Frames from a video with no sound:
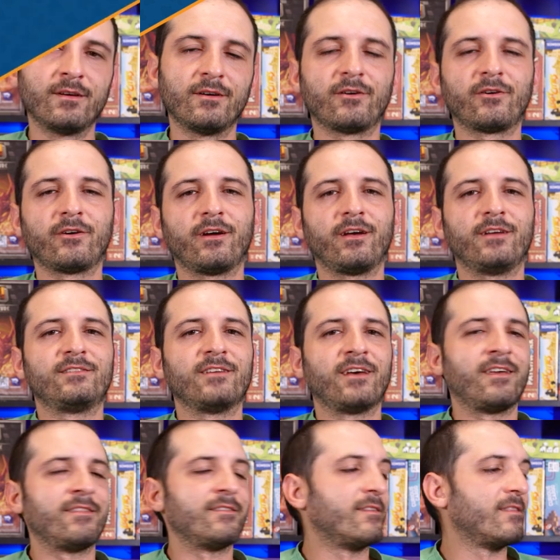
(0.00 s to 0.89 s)
All right,
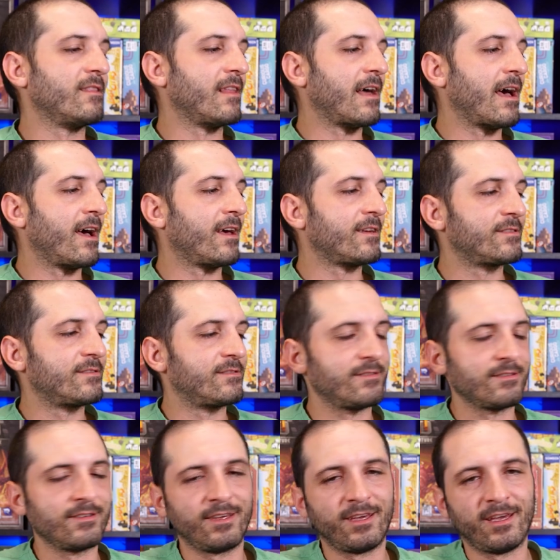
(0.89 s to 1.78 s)
and the
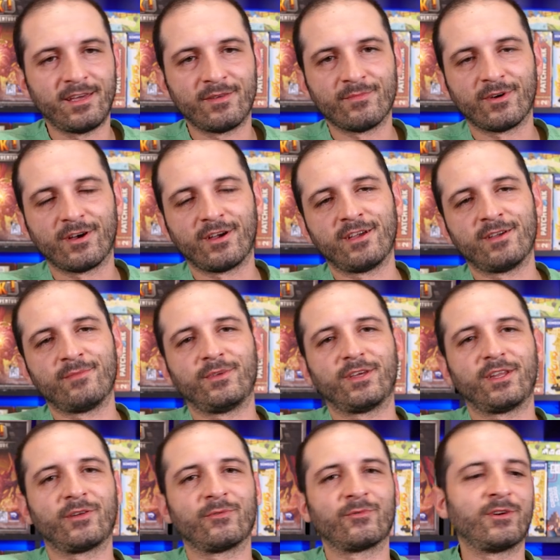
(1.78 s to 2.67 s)
last game I
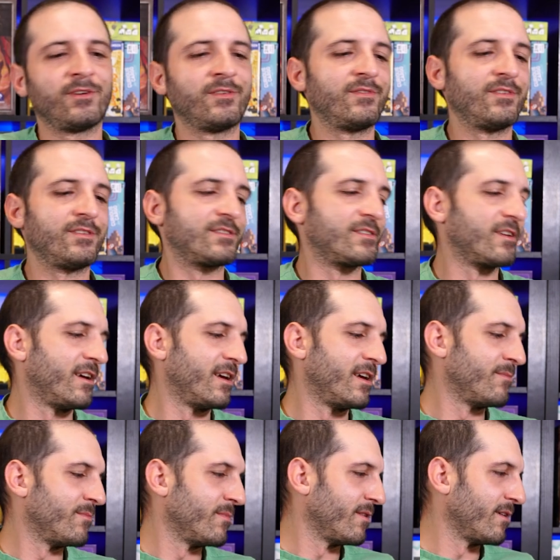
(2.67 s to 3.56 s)
am getting rid of this
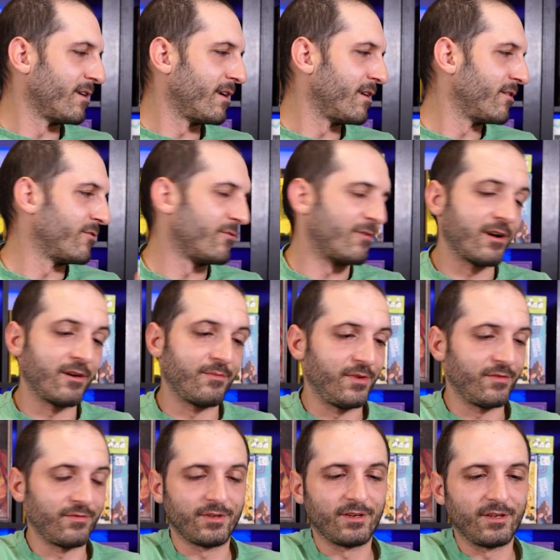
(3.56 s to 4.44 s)
time. I don't know how
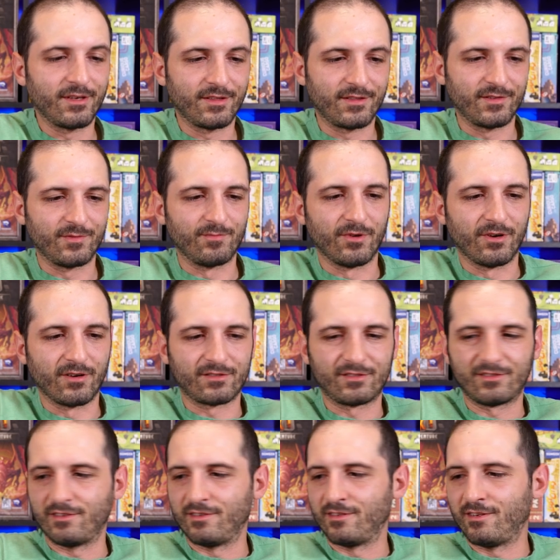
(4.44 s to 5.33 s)
I'm even gonna get this
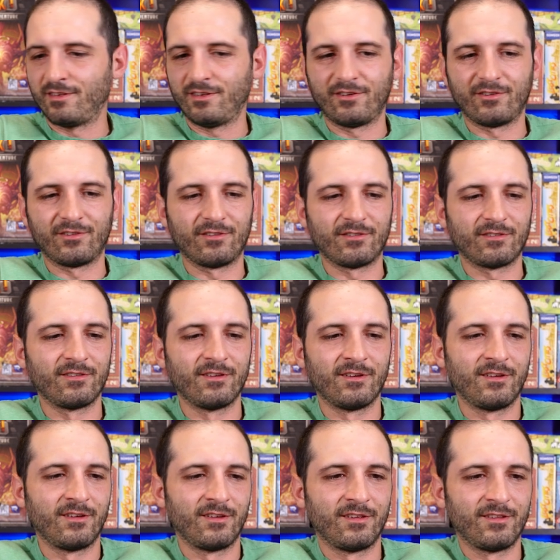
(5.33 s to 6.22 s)
box in here.
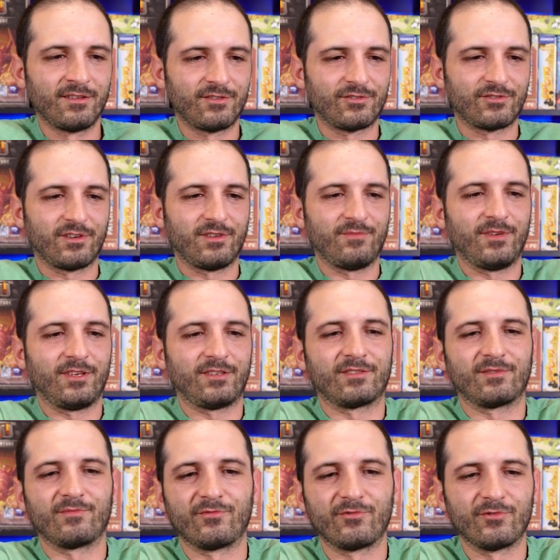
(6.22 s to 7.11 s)
Let's try and
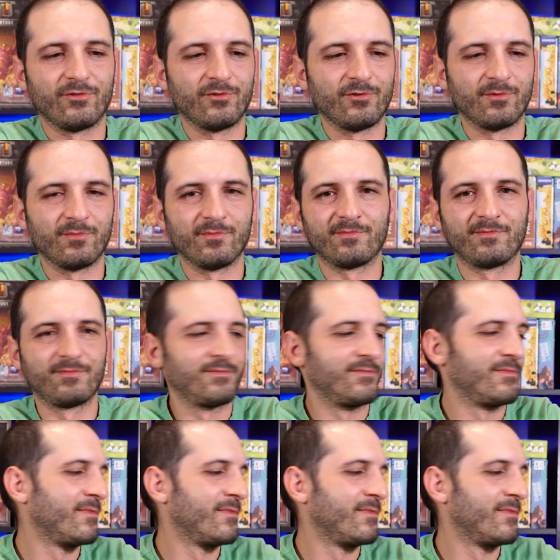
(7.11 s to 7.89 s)
make some room.